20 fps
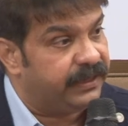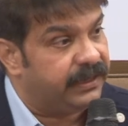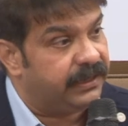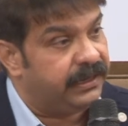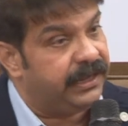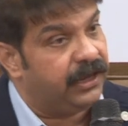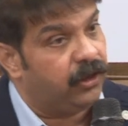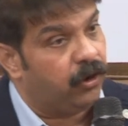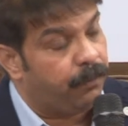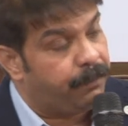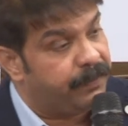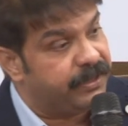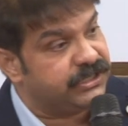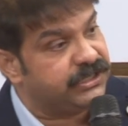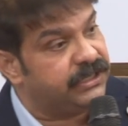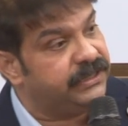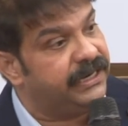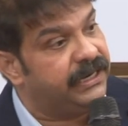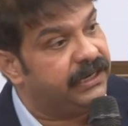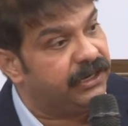their
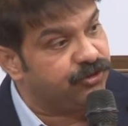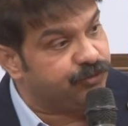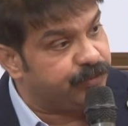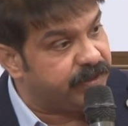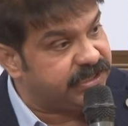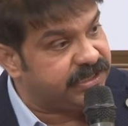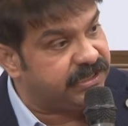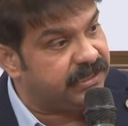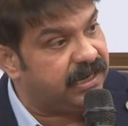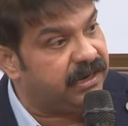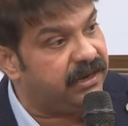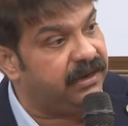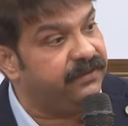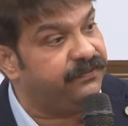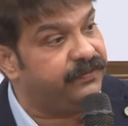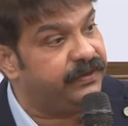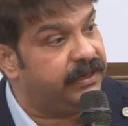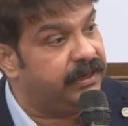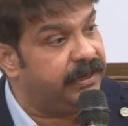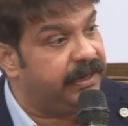operation theaters machine are
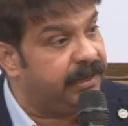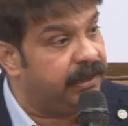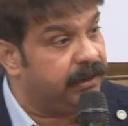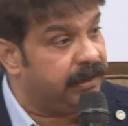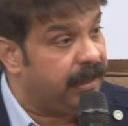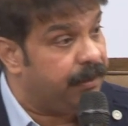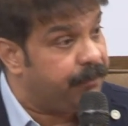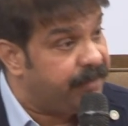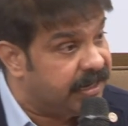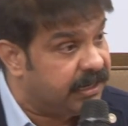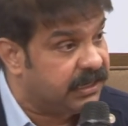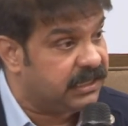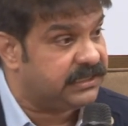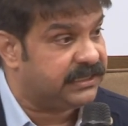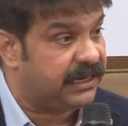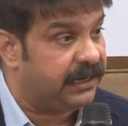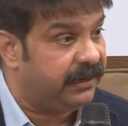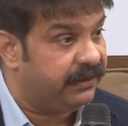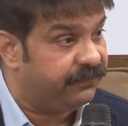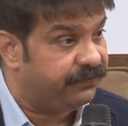different their chemicals
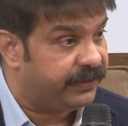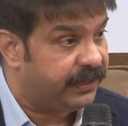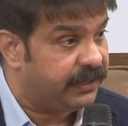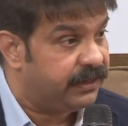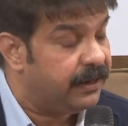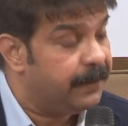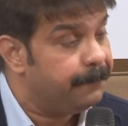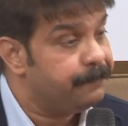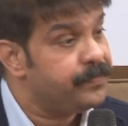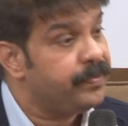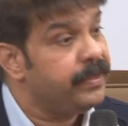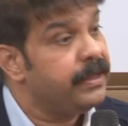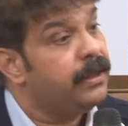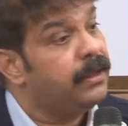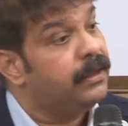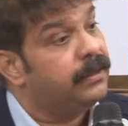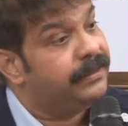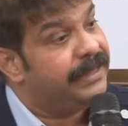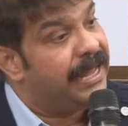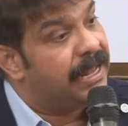are different
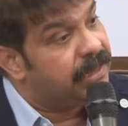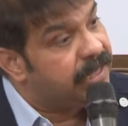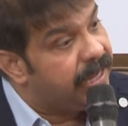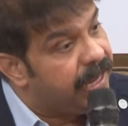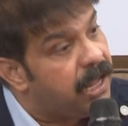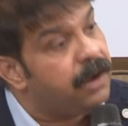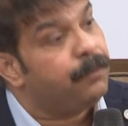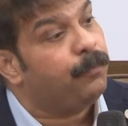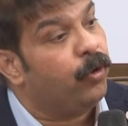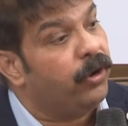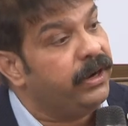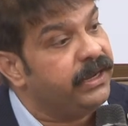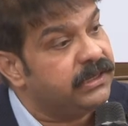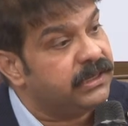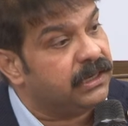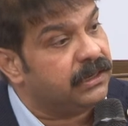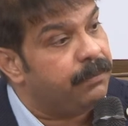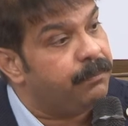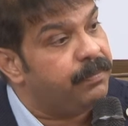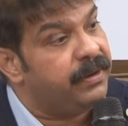then the airport is a
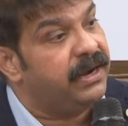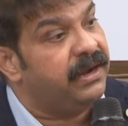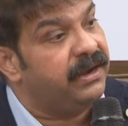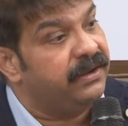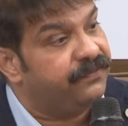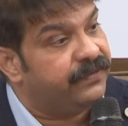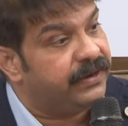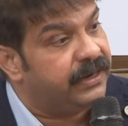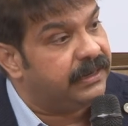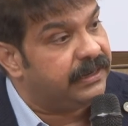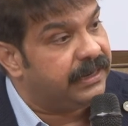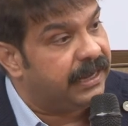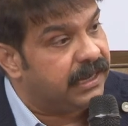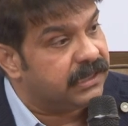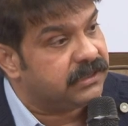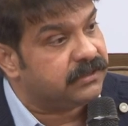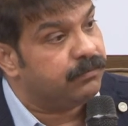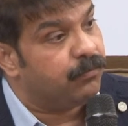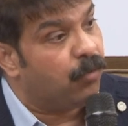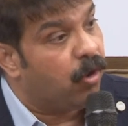complete different
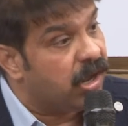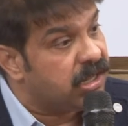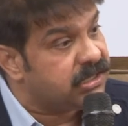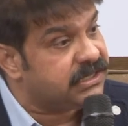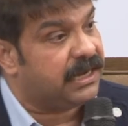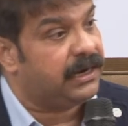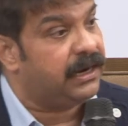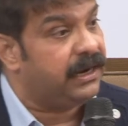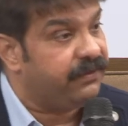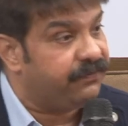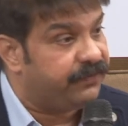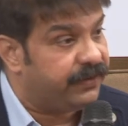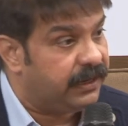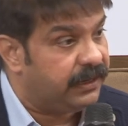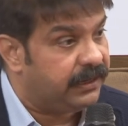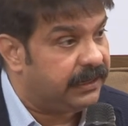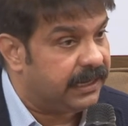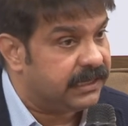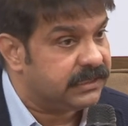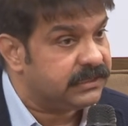task malls are different
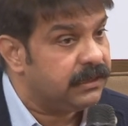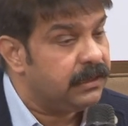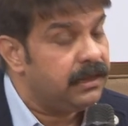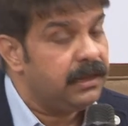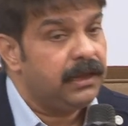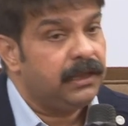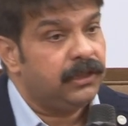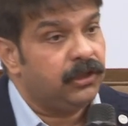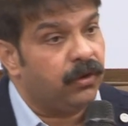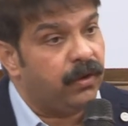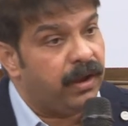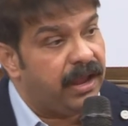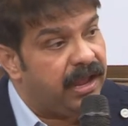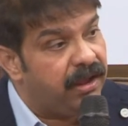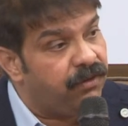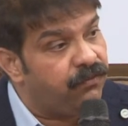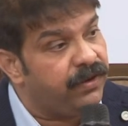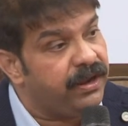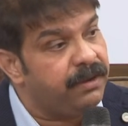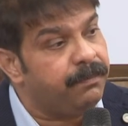task so
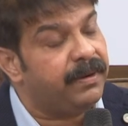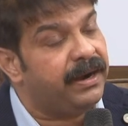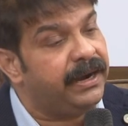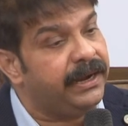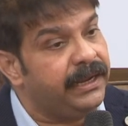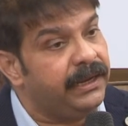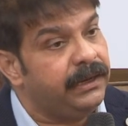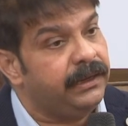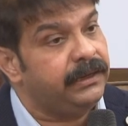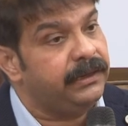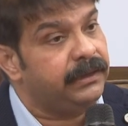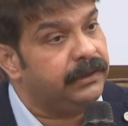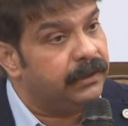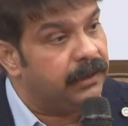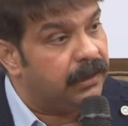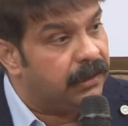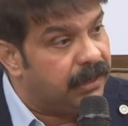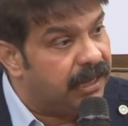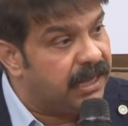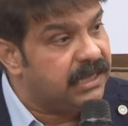everybody
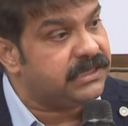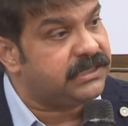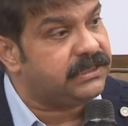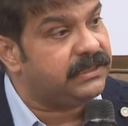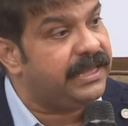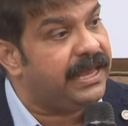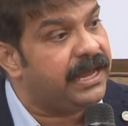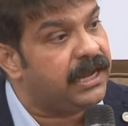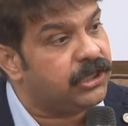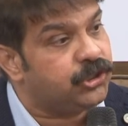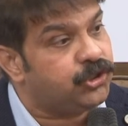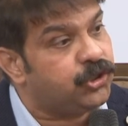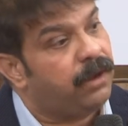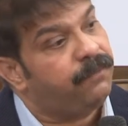learns their job